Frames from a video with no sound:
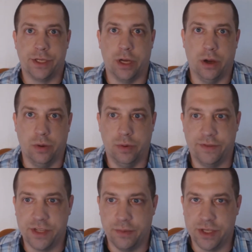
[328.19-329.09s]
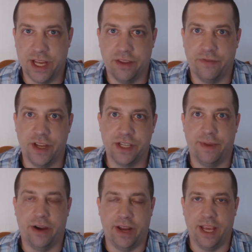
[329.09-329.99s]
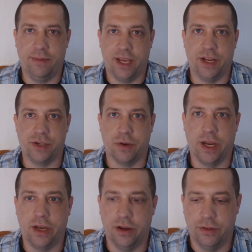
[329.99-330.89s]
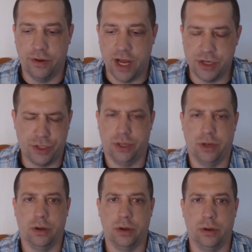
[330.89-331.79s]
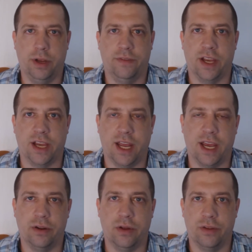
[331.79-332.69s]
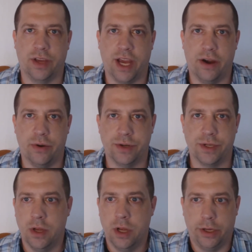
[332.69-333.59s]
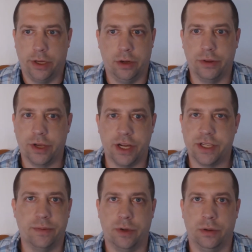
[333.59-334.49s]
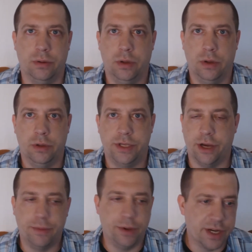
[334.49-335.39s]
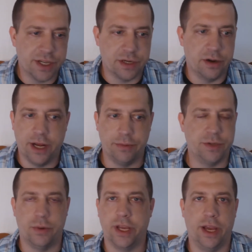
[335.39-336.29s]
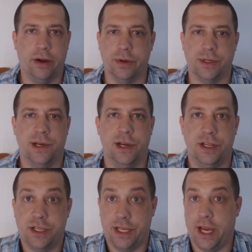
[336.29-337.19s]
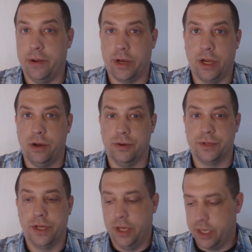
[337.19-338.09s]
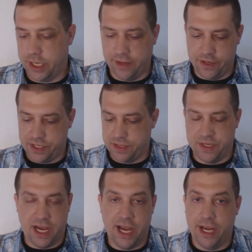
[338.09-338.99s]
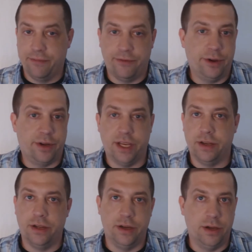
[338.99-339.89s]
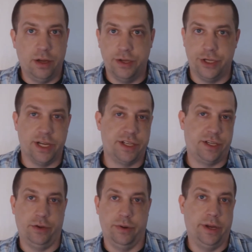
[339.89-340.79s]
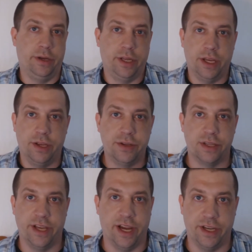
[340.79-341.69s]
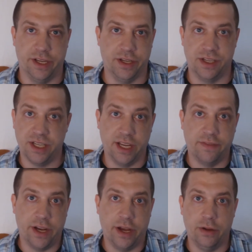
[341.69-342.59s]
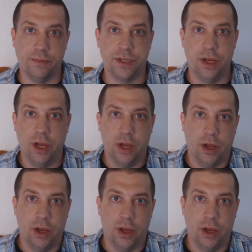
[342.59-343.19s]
So if someone's on the fence about A.B.A training and they're not sure if they can handle all the hours, you're the customer. Tell them you want to start out with 20 hours. See how it goes. Give it some time for your kid to adjust to it and get used to the idea and see if it helps.